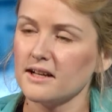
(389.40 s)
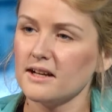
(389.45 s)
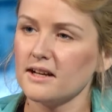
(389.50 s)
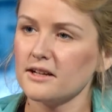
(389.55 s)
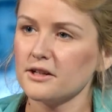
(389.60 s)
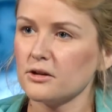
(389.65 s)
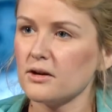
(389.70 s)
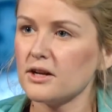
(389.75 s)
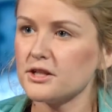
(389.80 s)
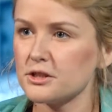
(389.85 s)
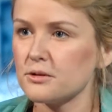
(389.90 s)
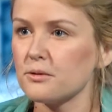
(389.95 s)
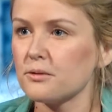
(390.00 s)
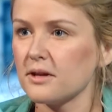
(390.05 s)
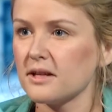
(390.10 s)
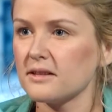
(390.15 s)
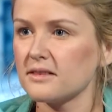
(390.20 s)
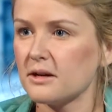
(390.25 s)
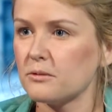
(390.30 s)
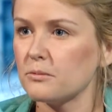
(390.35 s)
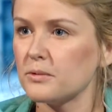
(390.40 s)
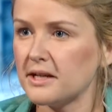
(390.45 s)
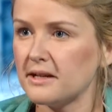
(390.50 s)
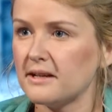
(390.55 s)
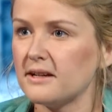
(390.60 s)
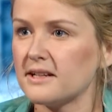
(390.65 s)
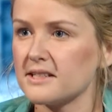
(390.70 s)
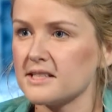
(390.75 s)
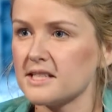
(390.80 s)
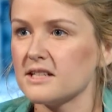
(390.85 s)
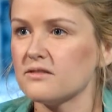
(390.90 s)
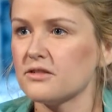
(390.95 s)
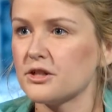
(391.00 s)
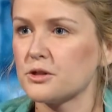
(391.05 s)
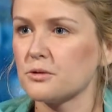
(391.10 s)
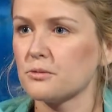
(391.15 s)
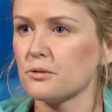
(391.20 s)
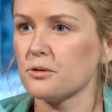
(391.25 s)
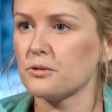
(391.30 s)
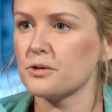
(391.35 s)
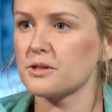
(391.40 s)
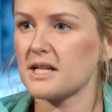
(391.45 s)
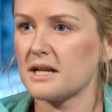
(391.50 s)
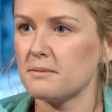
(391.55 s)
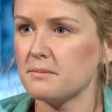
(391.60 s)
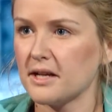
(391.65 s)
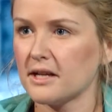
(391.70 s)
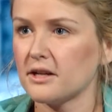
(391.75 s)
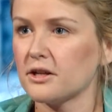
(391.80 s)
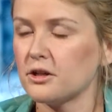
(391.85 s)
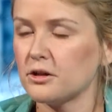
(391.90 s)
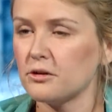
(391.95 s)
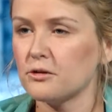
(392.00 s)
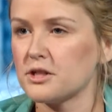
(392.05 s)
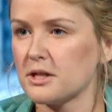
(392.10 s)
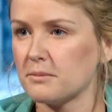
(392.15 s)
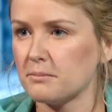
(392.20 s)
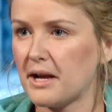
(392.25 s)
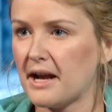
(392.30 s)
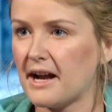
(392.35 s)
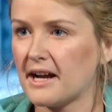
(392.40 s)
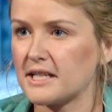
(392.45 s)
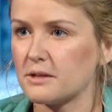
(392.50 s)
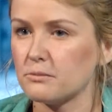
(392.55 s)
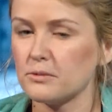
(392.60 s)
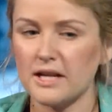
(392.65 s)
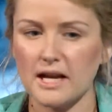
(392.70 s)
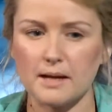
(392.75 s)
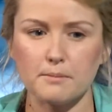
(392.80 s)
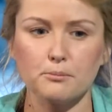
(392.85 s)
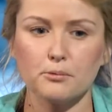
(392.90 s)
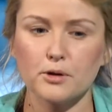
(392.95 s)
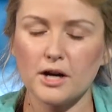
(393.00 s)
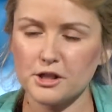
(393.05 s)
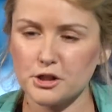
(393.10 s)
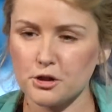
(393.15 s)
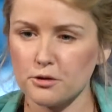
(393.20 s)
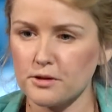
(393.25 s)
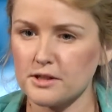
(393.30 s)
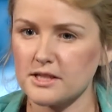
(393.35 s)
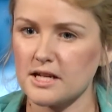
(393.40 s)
I do think that we as individuals can make a huge impact, and we can pressure these